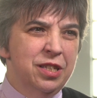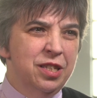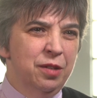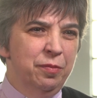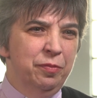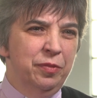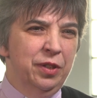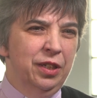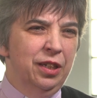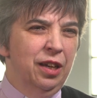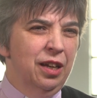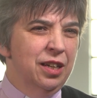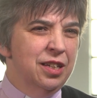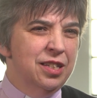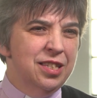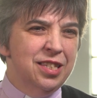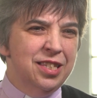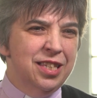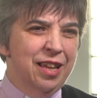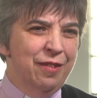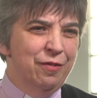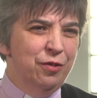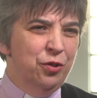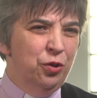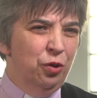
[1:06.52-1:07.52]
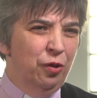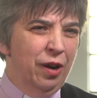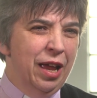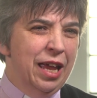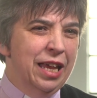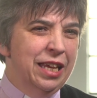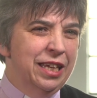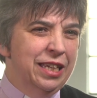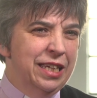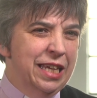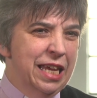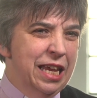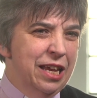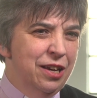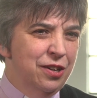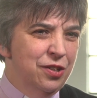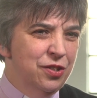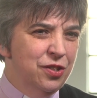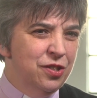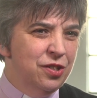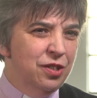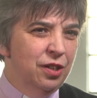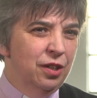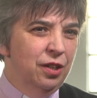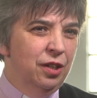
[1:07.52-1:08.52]
something like 7 or 8
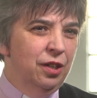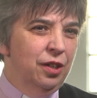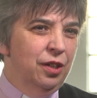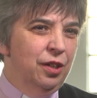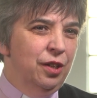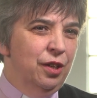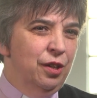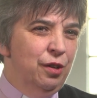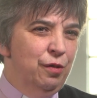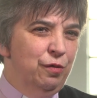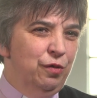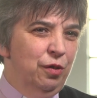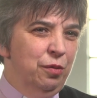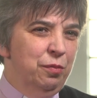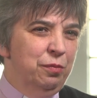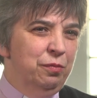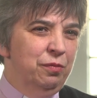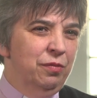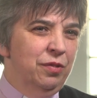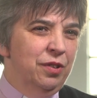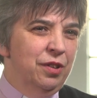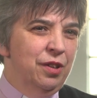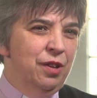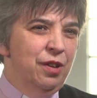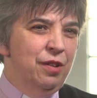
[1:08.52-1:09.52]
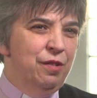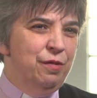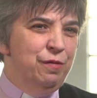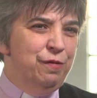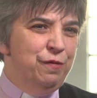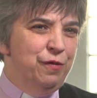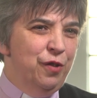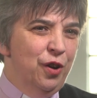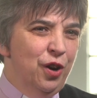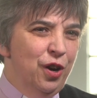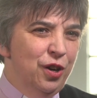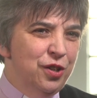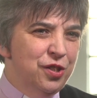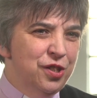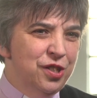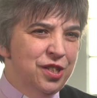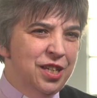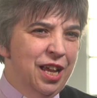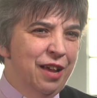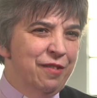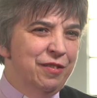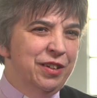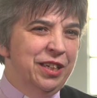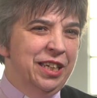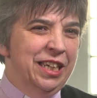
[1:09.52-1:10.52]
years, from first
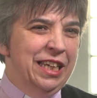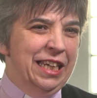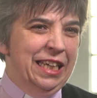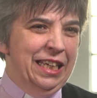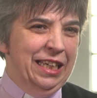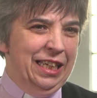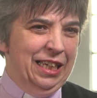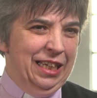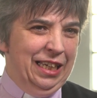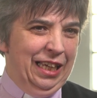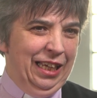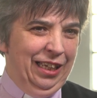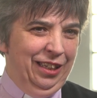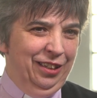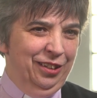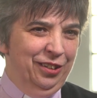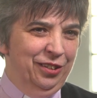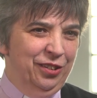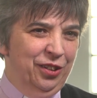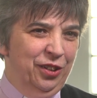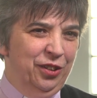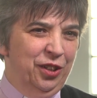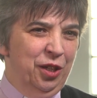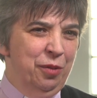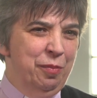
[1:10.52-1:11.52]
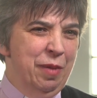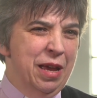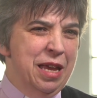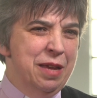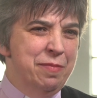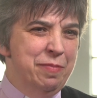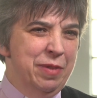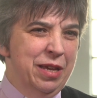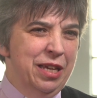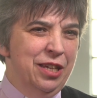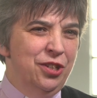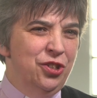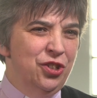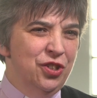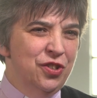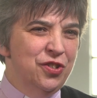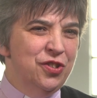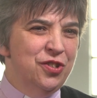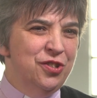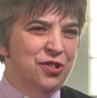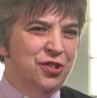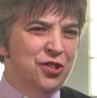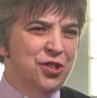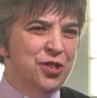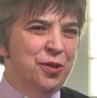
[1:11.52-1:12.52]
having an inkling that there may be
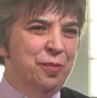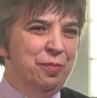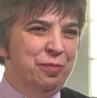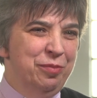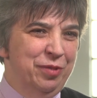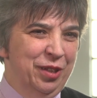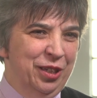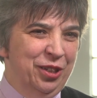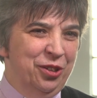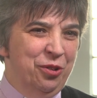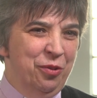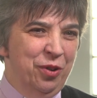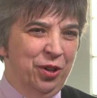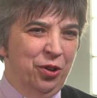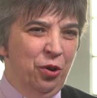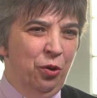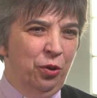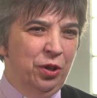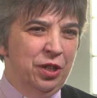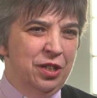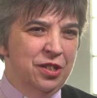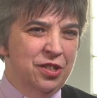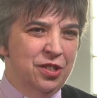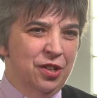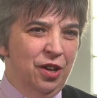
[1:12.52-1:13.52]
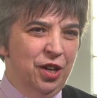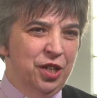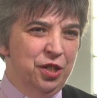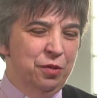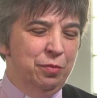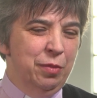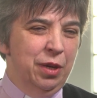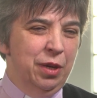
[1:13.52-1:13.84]
just something going on inside of